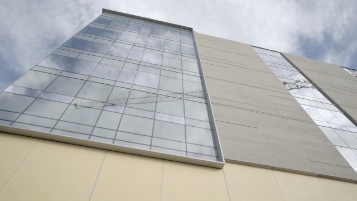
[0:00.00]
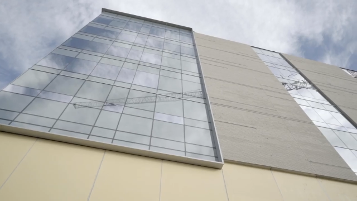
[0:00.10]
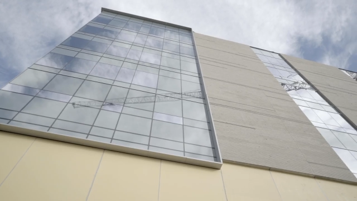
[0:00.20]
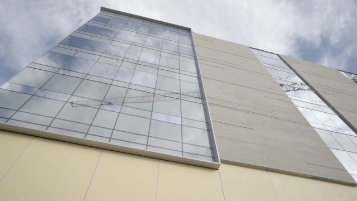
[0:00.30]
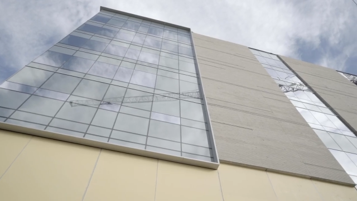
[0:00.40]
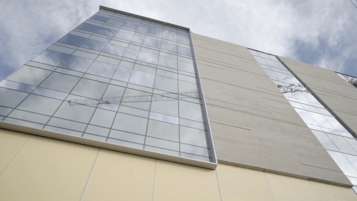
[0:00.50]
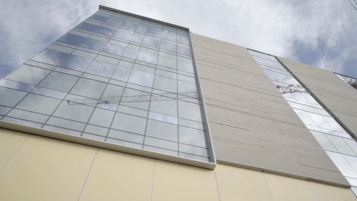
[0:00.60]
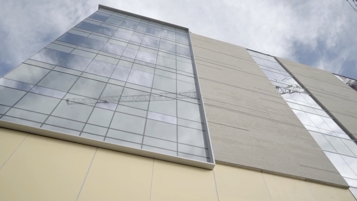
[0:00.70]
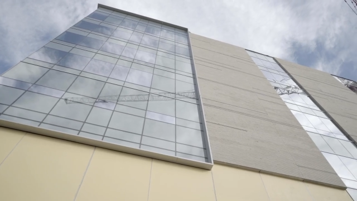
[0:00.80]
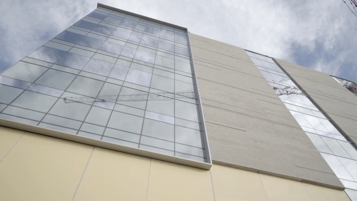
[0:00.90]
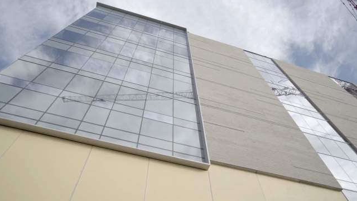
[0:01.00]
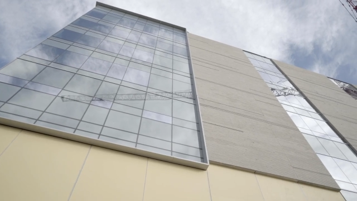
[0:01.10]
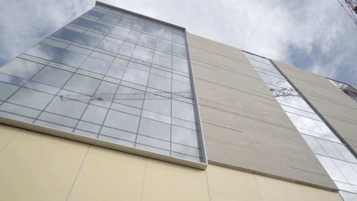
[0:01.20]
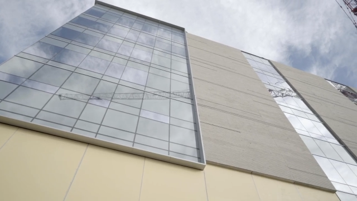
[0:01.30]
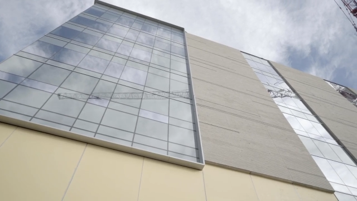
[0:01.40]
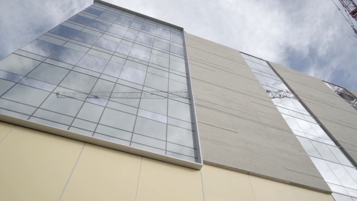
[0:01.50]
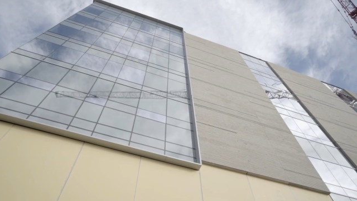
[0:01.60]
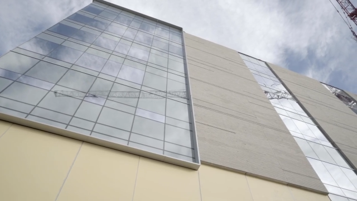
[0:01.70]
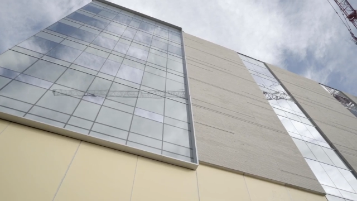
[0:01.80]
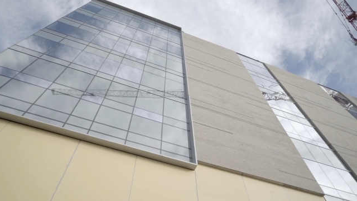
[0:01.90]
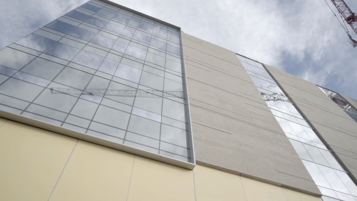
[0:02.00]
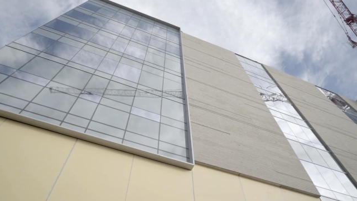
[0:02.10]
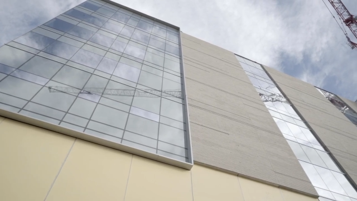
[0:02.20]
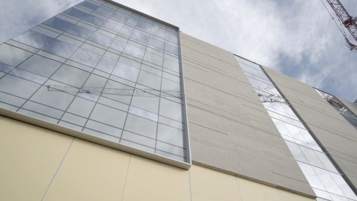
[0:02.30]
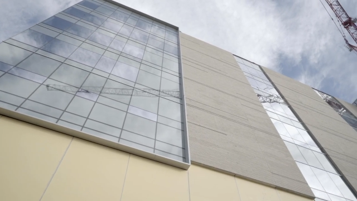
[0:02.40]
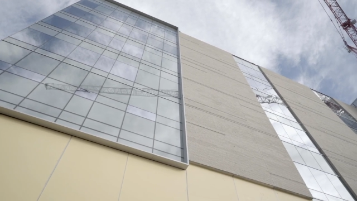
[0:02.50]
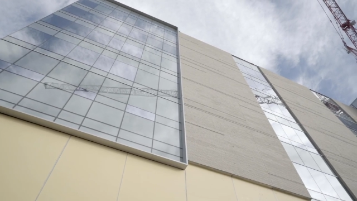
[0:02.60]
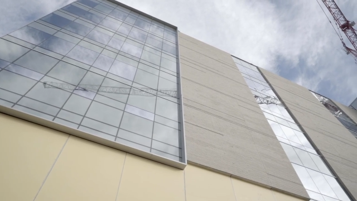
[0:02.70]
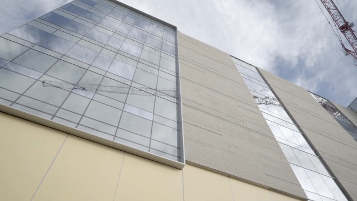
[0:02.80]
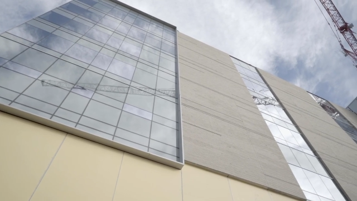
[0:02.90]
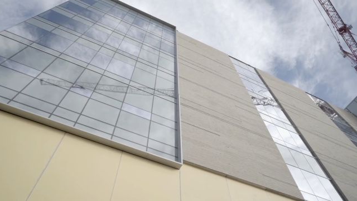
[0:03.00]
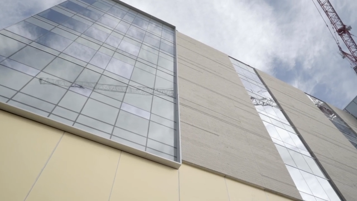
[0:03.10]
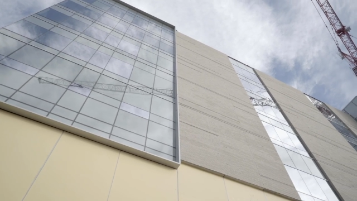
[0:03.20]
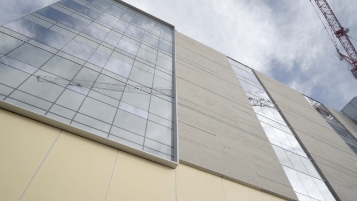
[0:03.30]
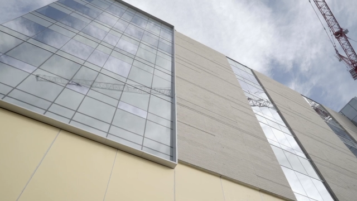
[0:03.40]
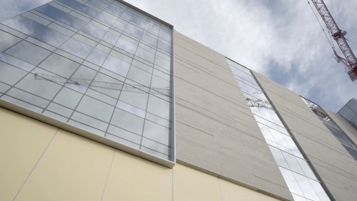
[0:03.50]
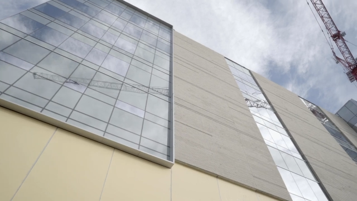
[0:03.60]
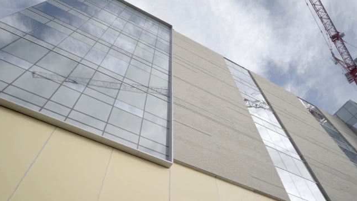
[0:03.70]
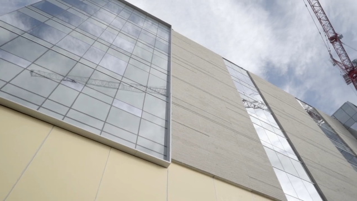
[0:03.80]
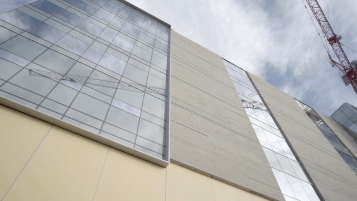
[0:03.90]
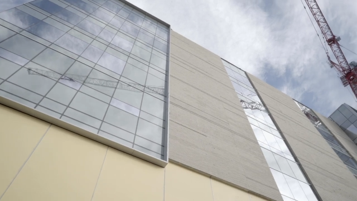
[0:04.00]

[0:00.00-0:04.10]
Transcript: (no speaker visible)